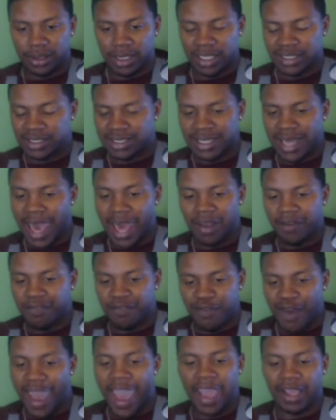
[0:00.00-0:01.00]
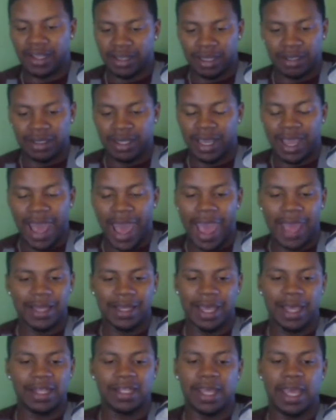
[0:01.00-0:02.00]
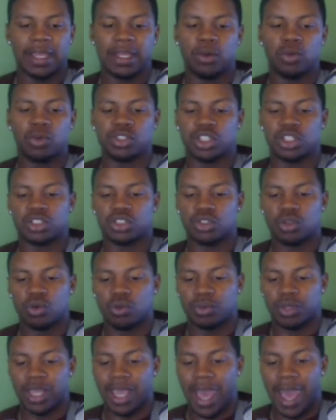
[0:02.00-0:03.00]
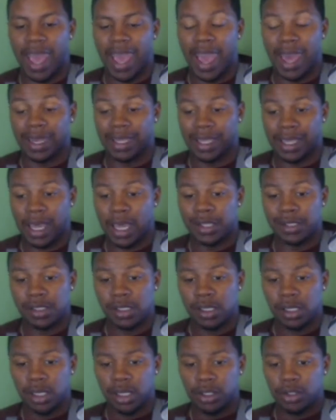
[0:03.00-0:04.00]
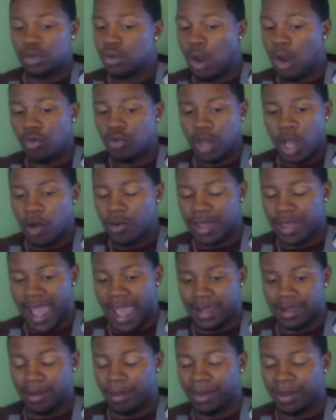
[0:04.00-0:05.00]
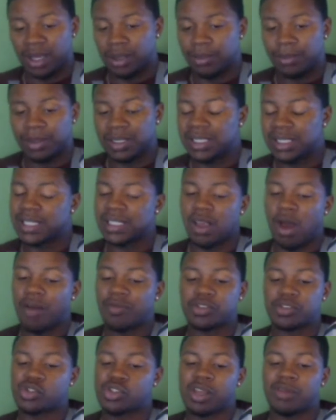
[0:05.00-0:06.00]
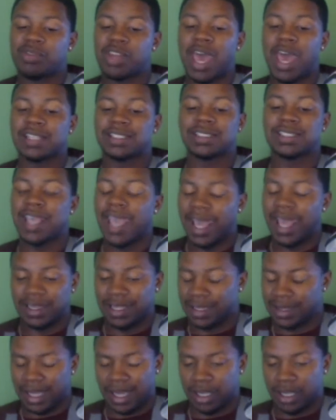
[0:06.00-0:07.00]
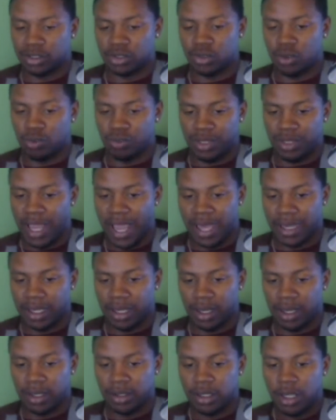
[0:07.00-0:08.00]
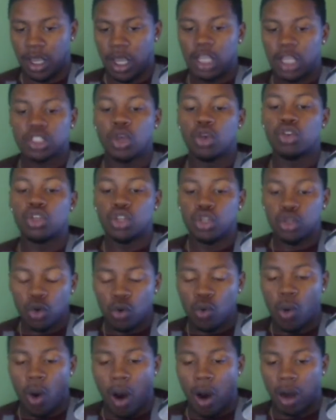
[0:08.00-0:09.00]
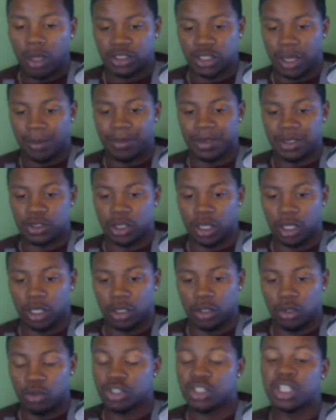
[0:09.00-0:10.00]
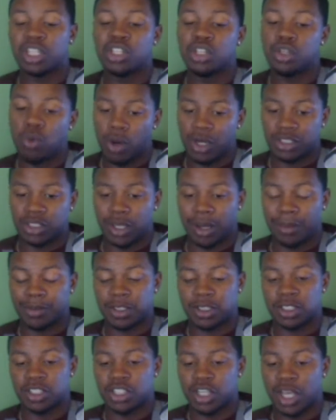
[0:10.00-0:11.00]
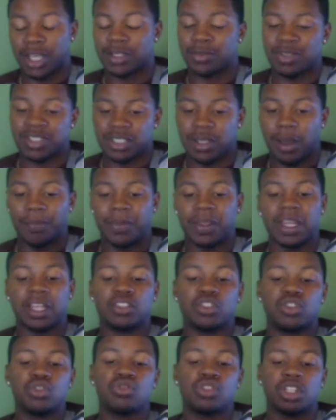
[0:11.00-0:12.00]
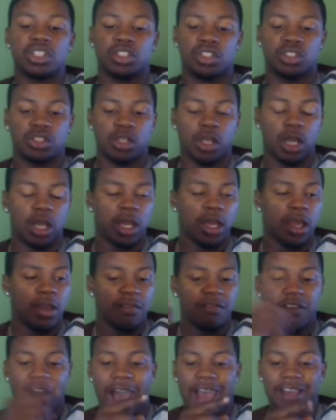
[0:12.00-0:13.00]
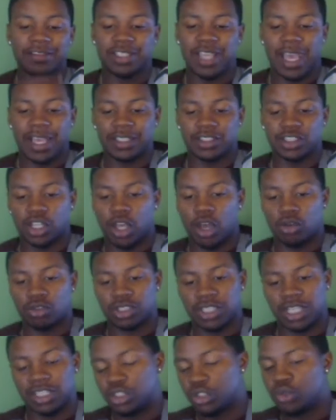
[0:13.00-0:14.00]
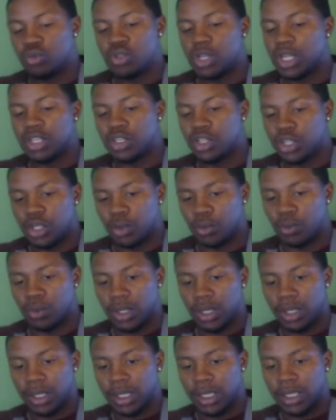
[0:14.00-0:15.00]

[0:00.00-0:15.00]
It's not a fact that that it was assumed the guy had a gun. You don't know that. The police officers have not said that they assumed he had a gun. So you are jumping to conclusion and you are jumping to judgment, something that you just 5 seconds ago said you didn't do.